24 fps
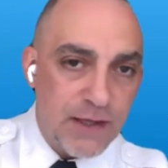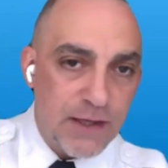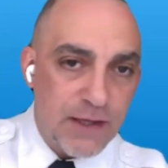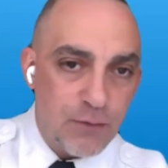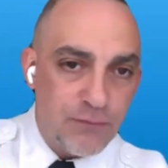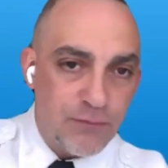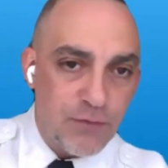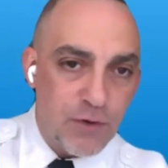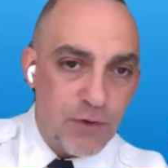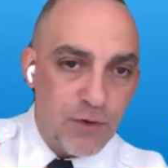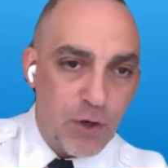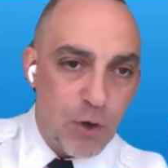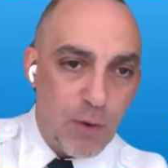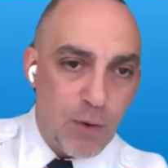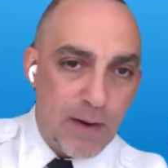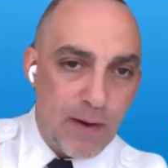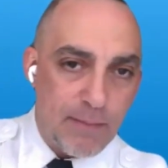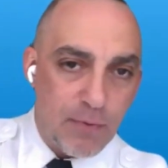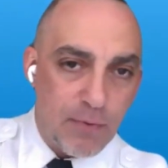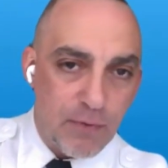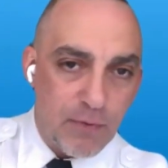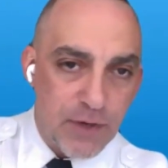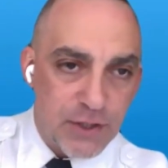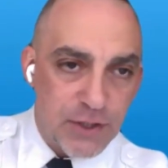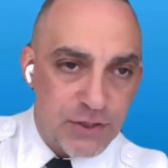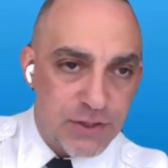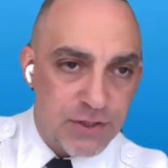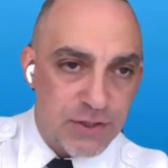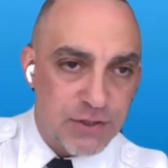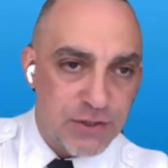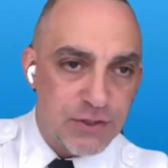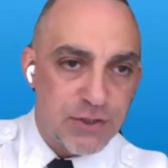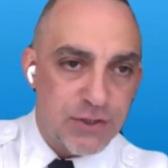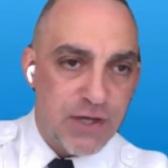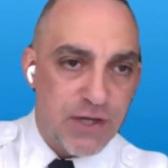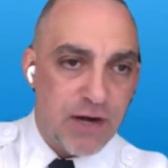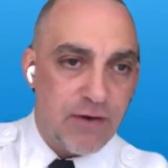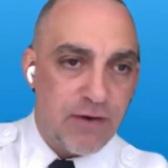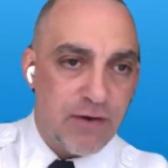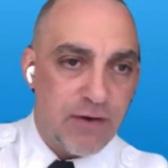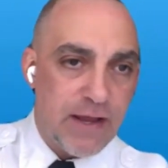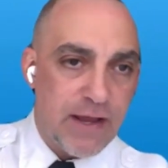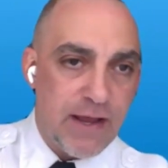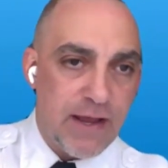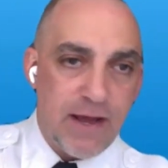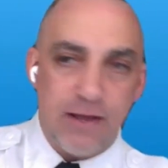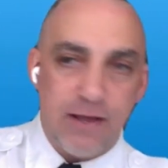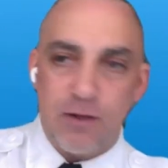Thank you for your cooperation.
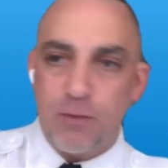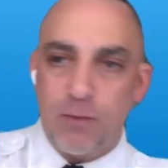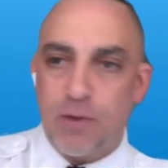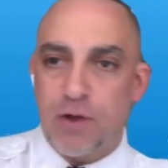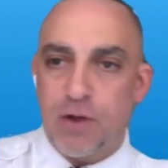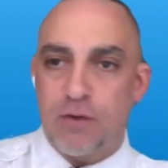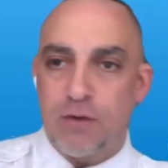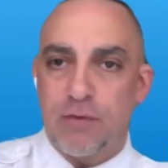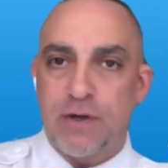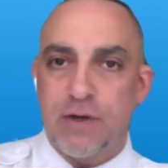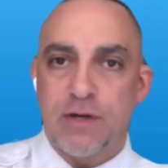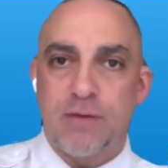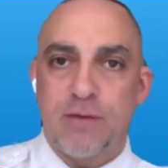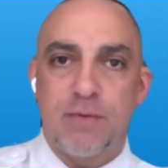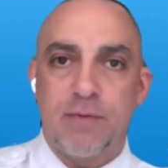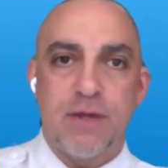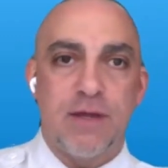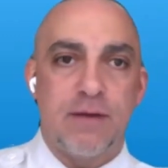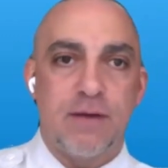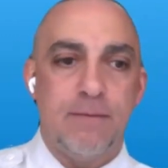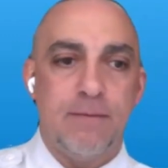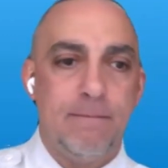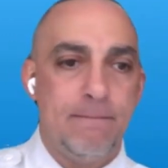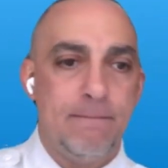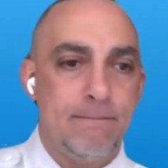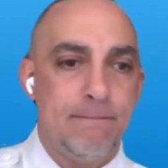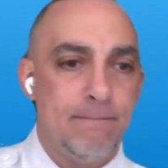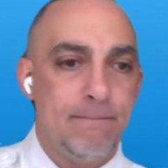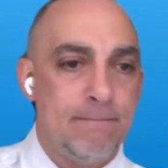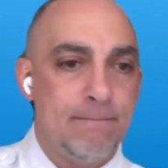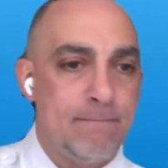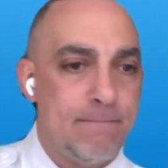Chair Ayala, we are ready to begin.